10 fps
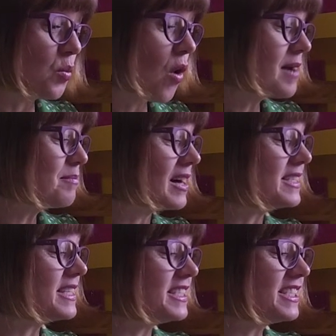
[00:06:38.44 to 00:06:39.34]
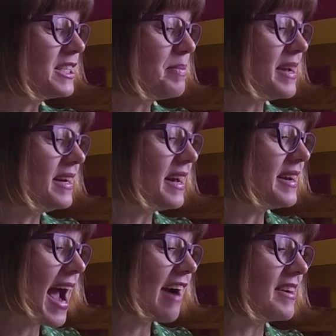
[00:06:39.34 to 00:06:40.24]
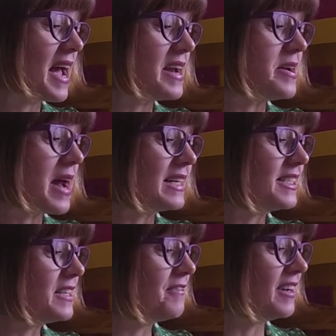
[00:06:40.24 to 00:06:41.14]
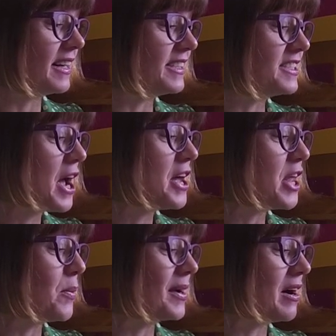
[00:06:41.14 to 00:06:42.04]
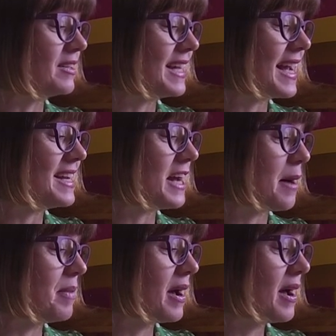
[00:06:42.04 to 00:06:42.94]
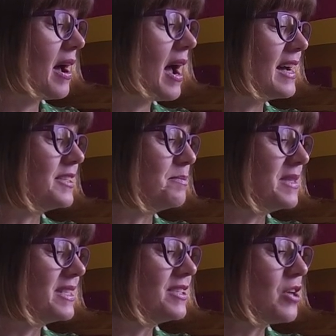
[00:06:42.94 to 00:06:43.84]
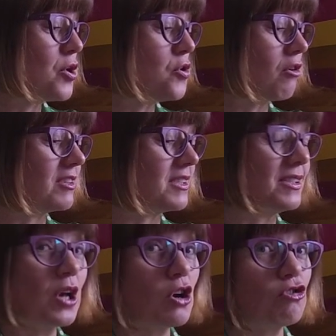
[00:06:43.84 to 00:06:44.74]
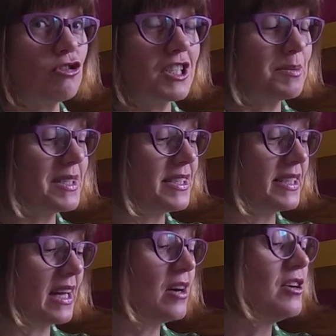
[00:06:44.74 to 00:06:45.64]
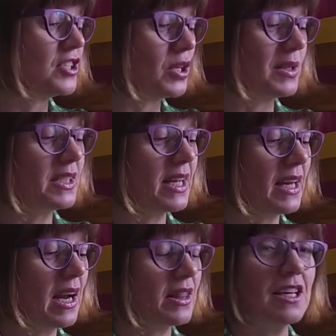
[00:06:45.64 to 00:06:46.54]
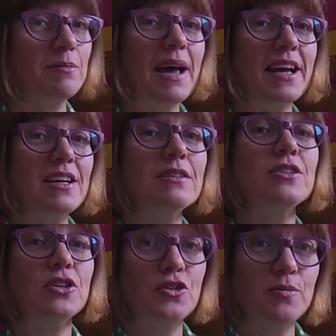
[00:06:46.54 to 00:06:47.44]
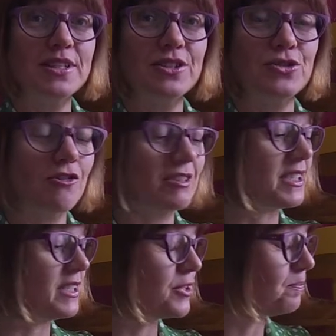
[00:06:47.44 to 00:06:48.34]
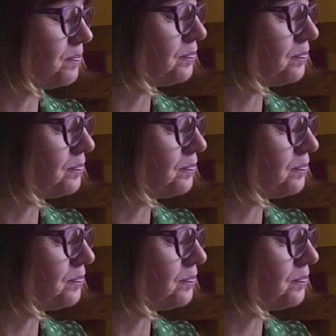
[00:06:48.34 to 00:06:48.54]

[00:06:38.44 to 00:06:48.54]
white mice had disappeared, and Harry had nasty feelings they were going to end up as Mrs. Norris's Christmas dinner. So once again, think back to who Mrs. Norris is.